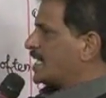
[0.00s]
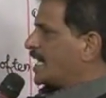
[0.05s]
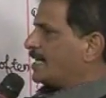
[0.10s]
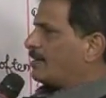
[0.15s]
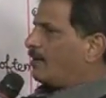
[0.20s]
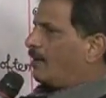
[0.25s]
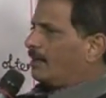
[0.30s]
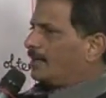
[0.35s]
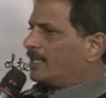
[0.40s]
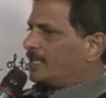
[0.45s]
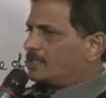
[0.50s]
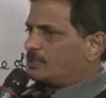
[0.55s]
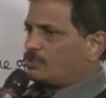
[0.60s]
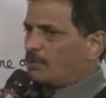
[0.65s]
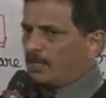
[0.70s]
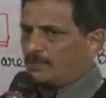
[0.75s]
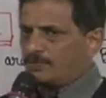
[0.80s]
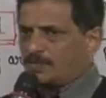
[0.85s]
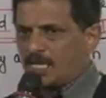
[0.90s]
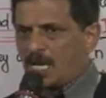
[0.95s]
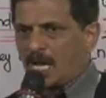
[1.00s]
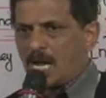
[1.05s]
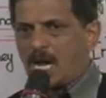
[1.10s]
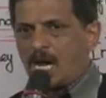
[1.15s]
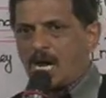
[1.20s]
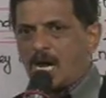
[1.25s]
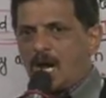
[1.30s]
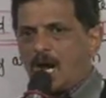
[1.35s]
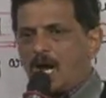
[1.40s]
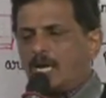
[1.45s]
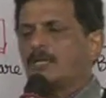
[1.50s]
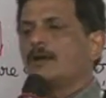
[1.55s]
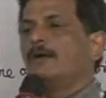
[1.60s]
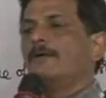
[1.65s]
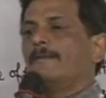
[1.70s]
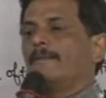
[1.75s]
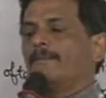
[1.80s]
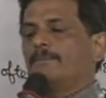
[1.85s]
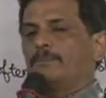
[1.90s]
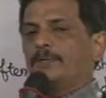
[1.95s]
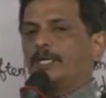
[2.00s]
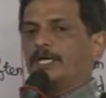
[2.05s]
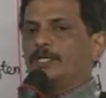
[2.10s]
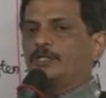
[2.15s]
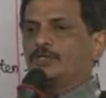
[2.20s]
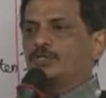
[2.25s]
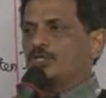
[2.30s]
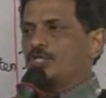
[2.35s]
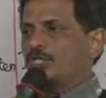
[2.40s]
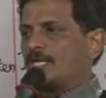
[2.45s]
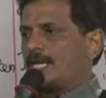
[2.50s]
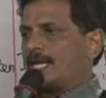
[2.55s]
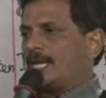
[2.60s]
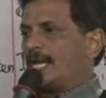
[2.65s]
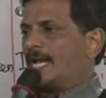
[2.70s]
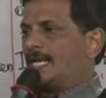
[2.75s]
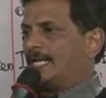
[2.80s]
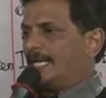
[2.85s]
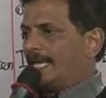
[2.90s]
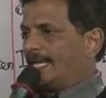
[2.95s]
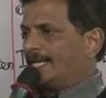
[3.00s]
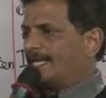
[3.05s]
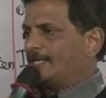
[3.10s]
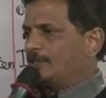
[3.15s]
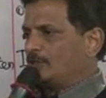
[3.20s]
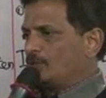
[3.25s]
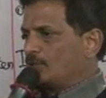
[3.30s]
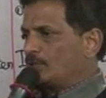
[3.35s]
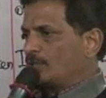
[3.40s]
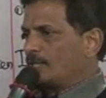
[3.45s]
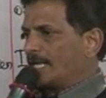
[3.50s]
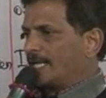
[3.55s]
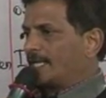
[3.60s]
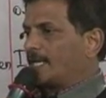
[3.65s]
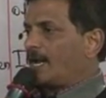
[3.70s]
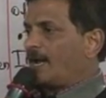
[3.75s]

And all these verbs are meaning to say, I like, I don't like.